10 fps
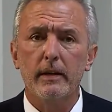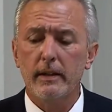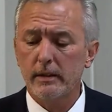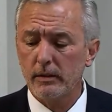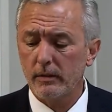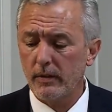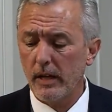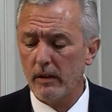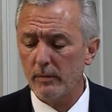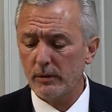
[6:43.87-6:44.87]
So thank
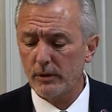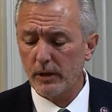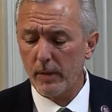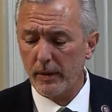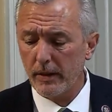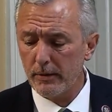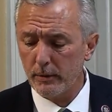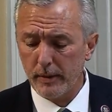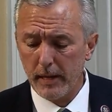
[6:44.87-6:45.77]
you, Mr. Chairman, and I yield back.